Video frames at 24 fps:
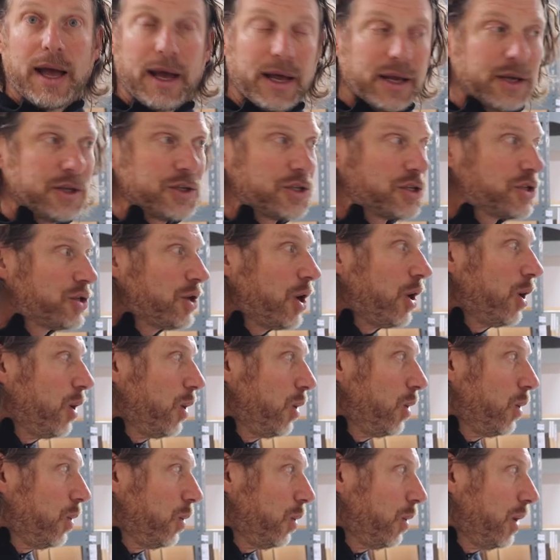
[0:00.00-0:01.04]
And
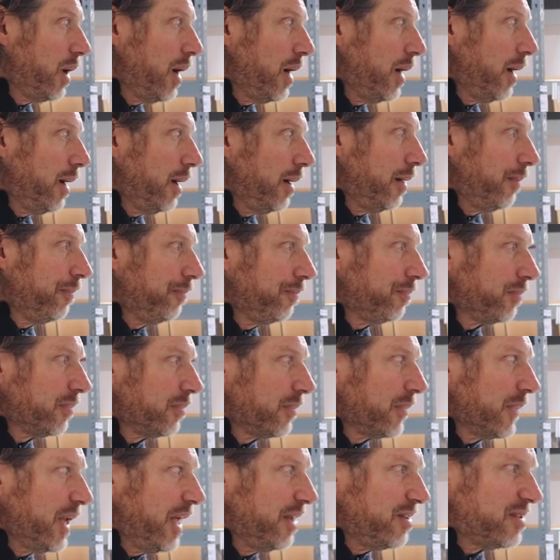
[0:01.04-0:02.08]
so
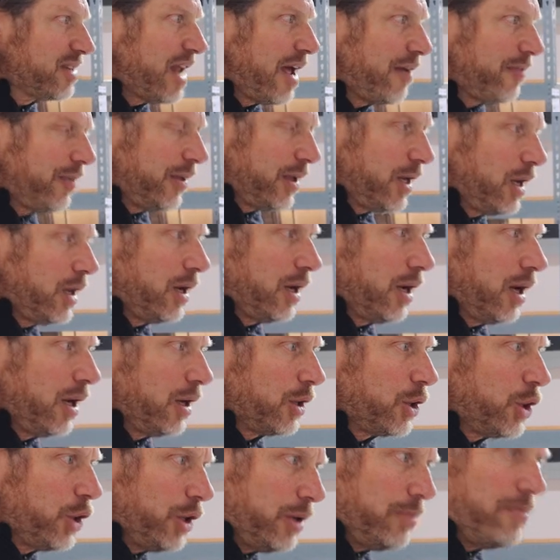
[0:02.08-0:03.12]
it's definitely
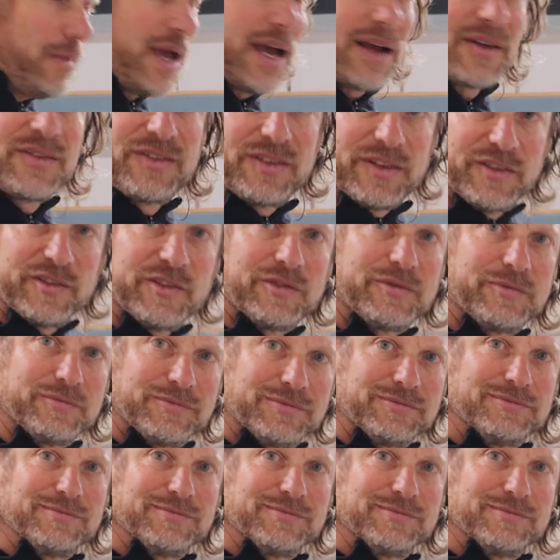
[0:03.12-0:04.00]
a good mix of